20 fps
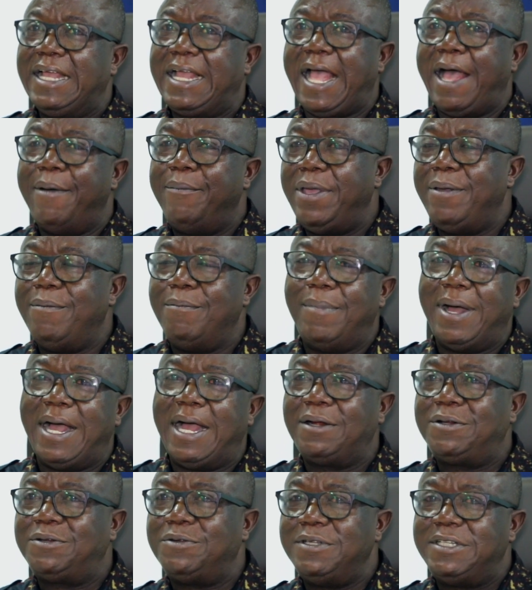coming
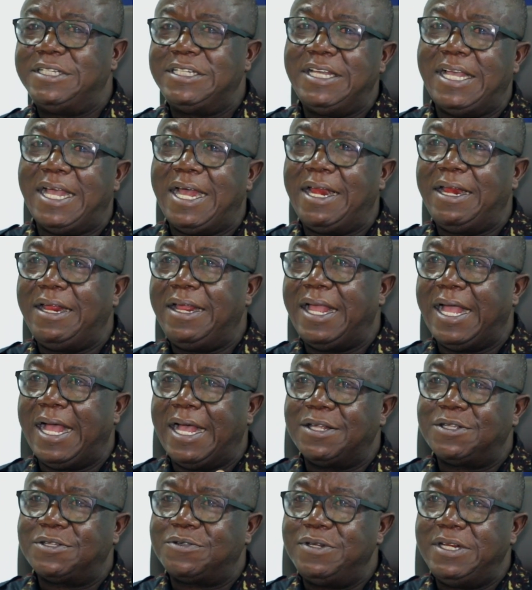back to GRA
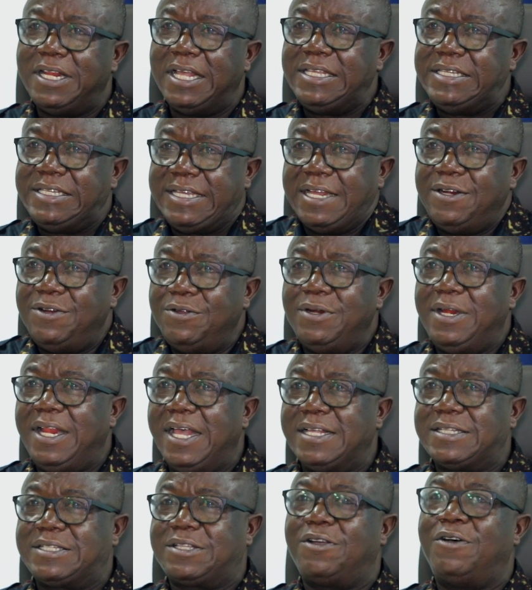as to the
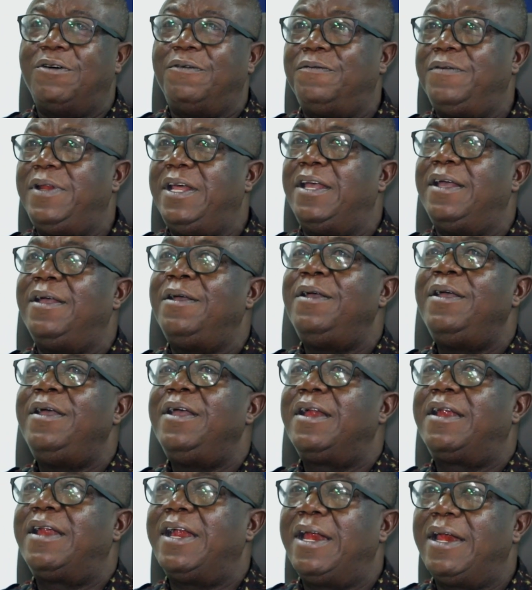genuineness of the
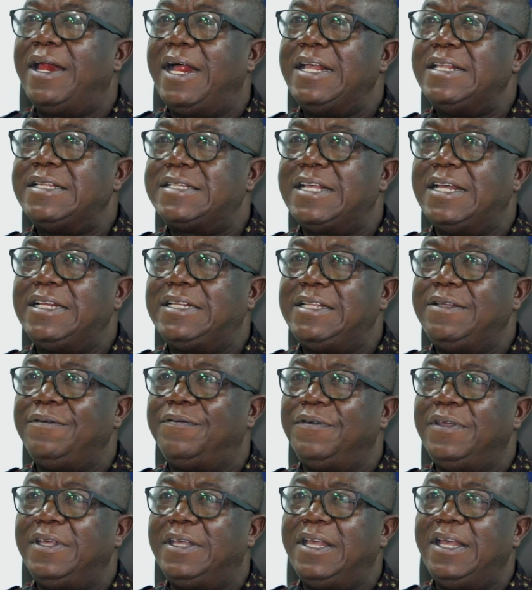clearance
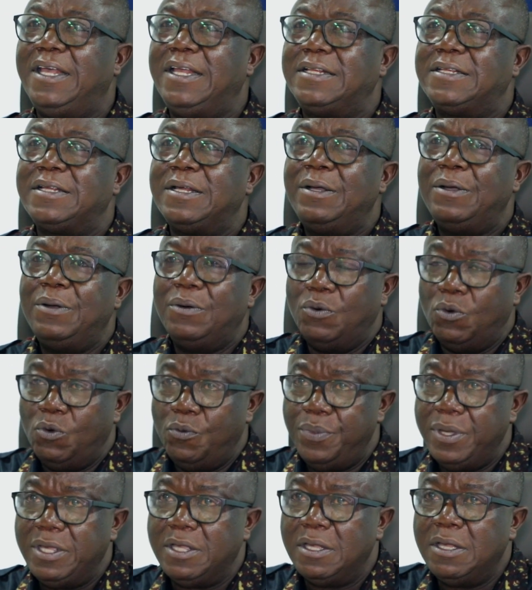certificate will
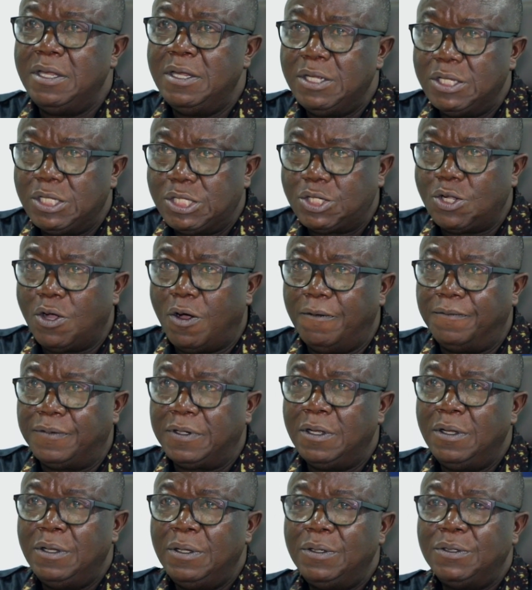be solved.
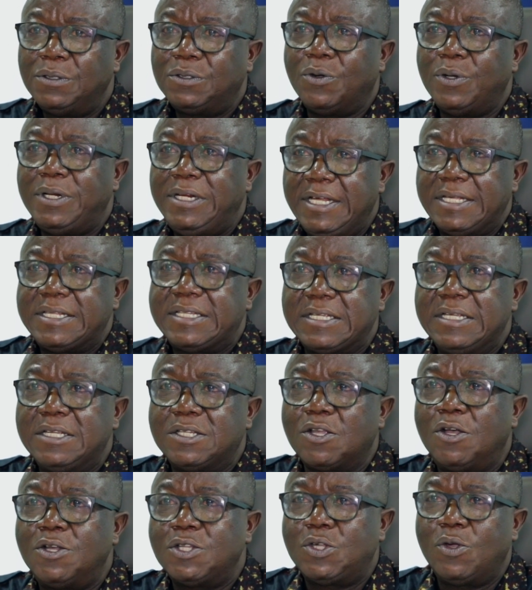So this
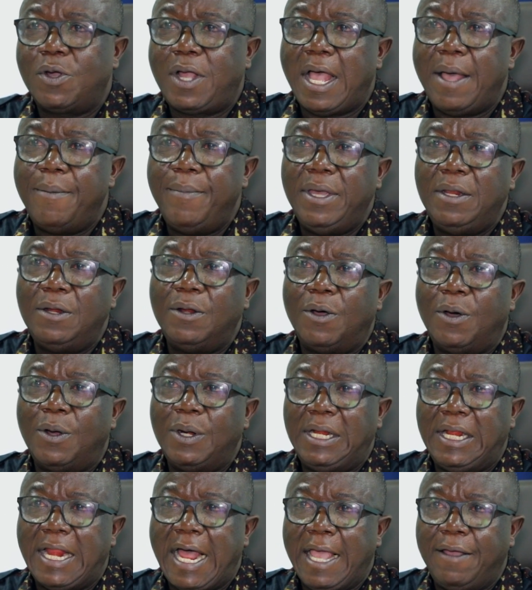is also coming
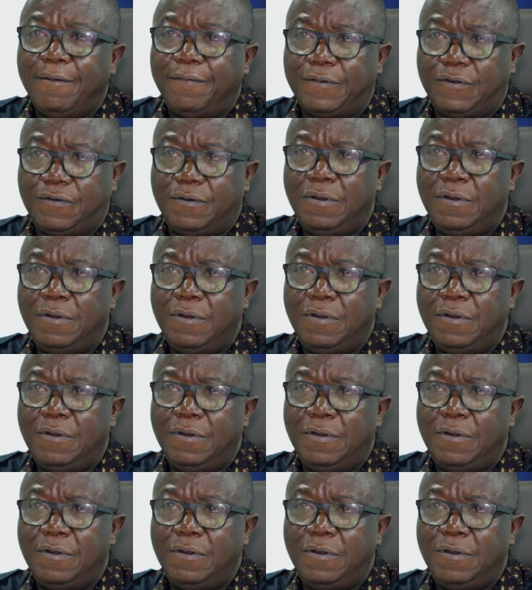on live